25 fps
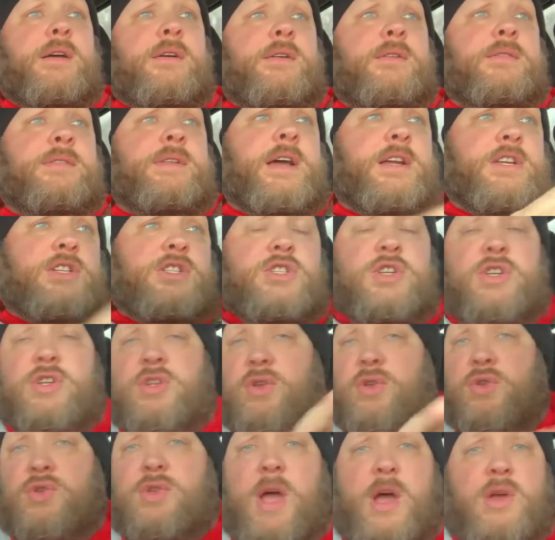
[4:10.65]
next year
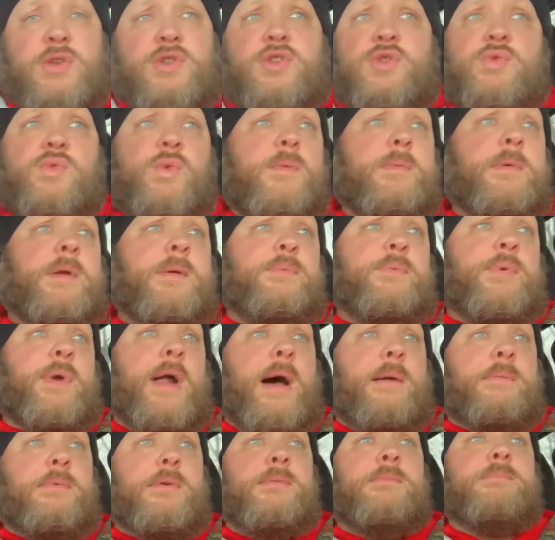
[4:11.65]
those houses won't be a
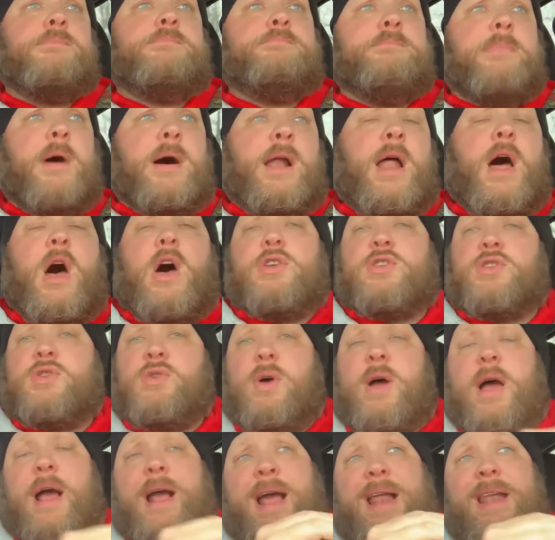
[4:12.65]
problem. But also
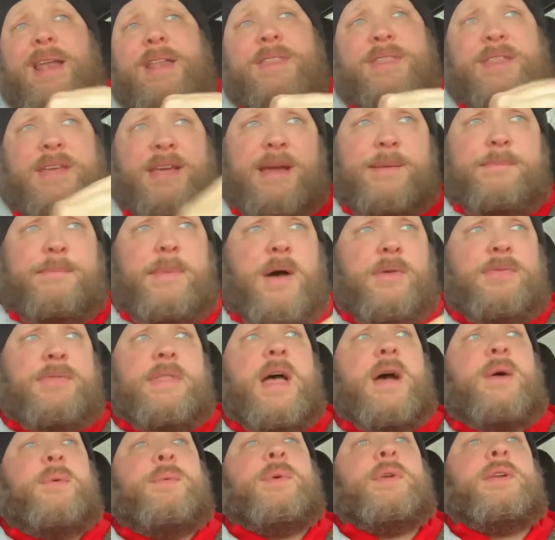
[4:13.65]
I got to think about
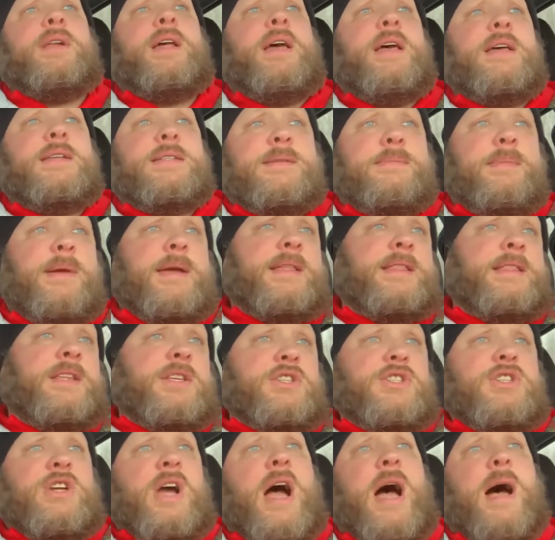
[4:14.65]
that when estimating the
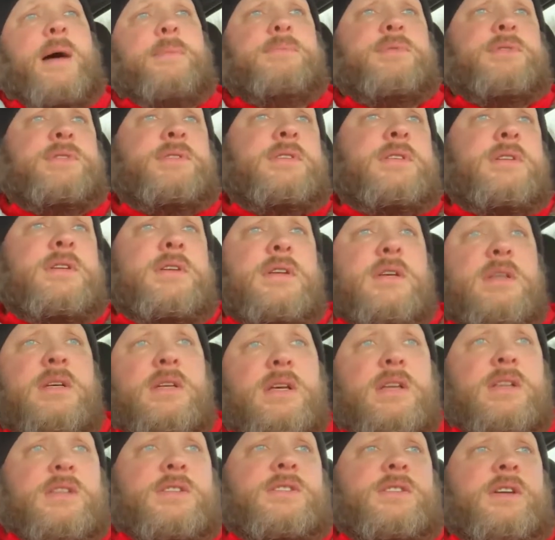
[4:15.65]
jobs
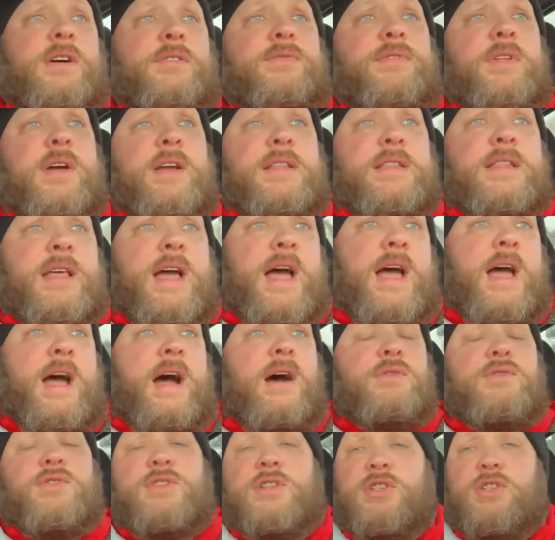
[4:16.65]
and stuff like that. I
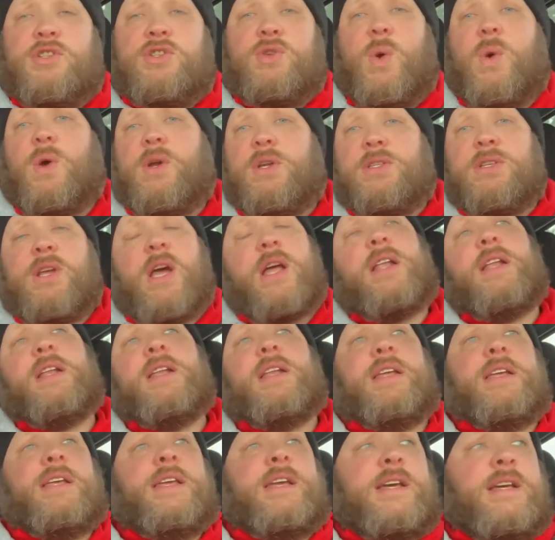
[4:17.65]
was just so excited
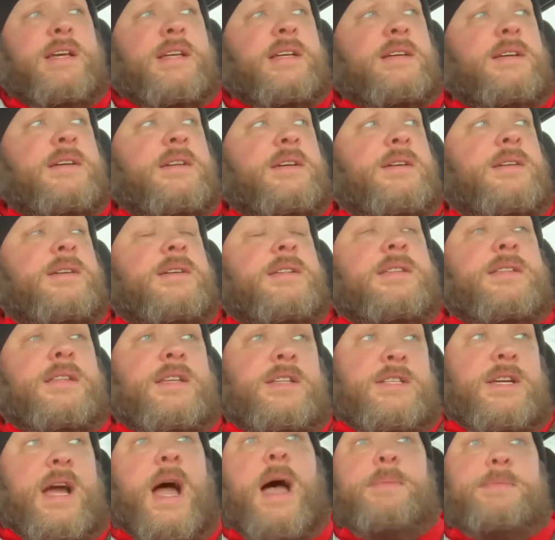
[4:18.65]
to get the
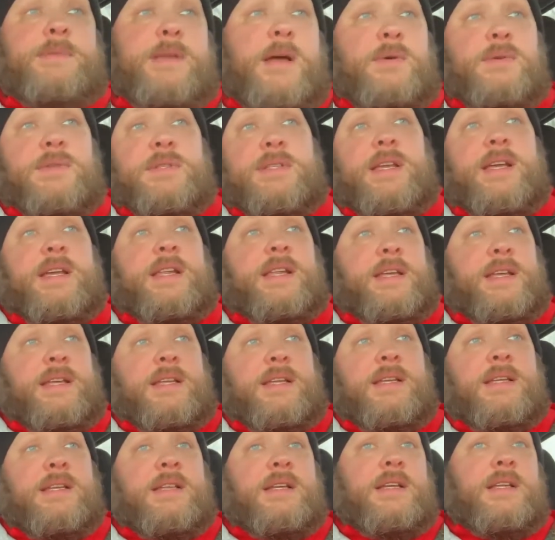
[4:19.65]
jobs I was getting
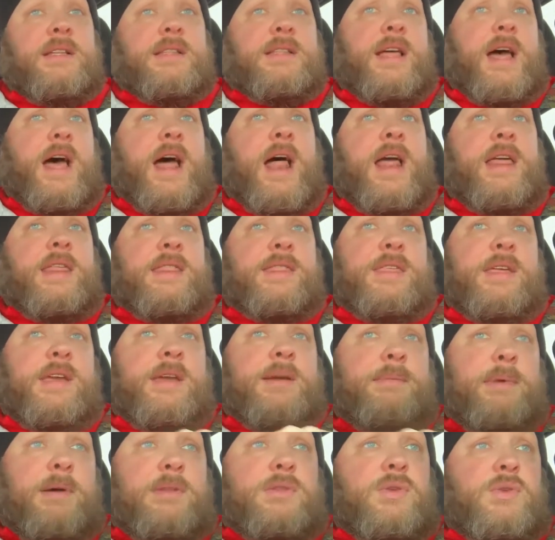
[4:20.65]
that I didn't think
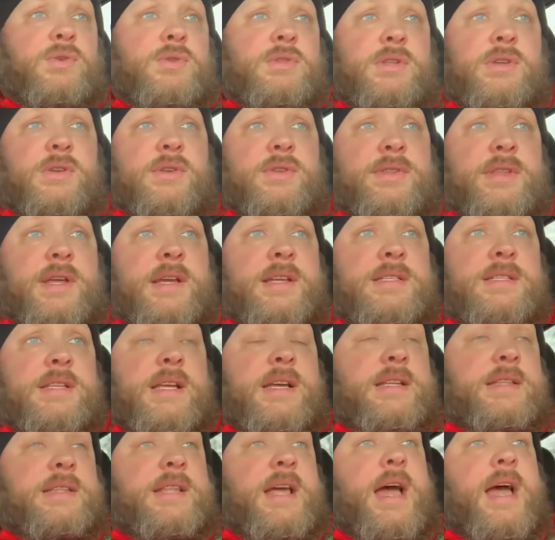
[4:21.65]
about those little things
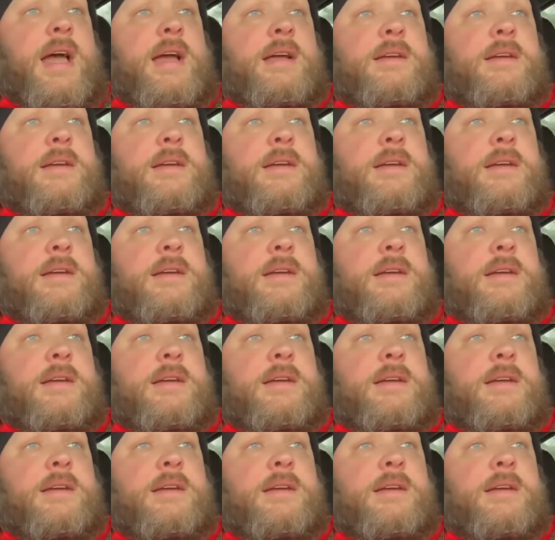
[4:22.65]
like that.